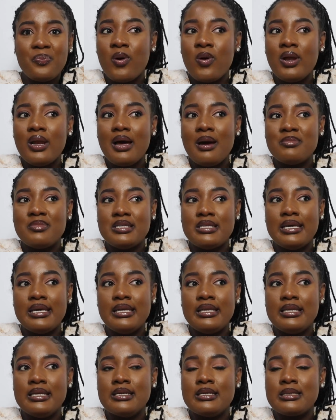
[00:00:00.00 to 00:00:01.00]
All I'm
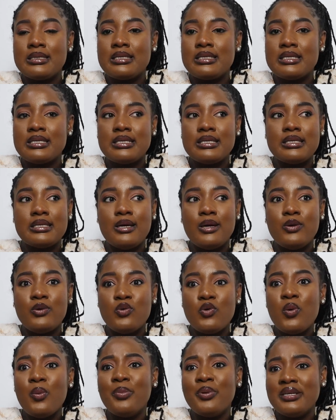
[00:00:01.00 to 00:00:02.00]
saying is
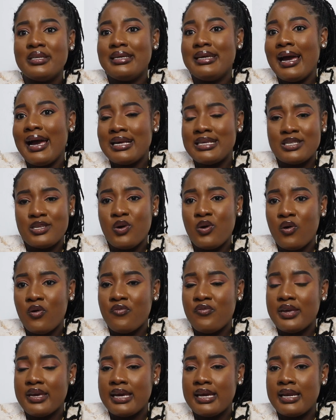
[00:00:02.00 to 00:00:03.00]
nobody has it all
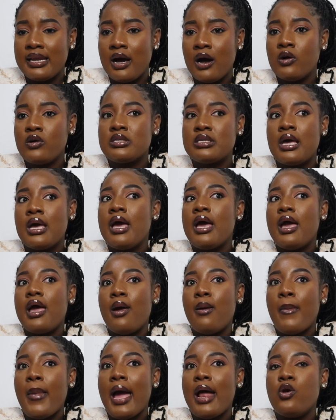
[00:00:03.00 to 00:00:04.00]
figured out.
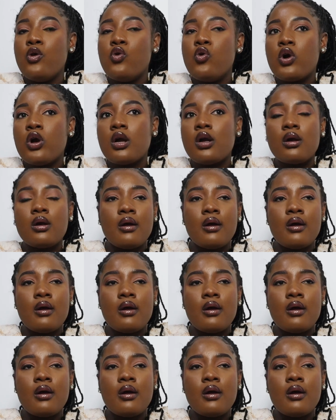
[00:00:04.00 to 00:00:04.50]
And my look,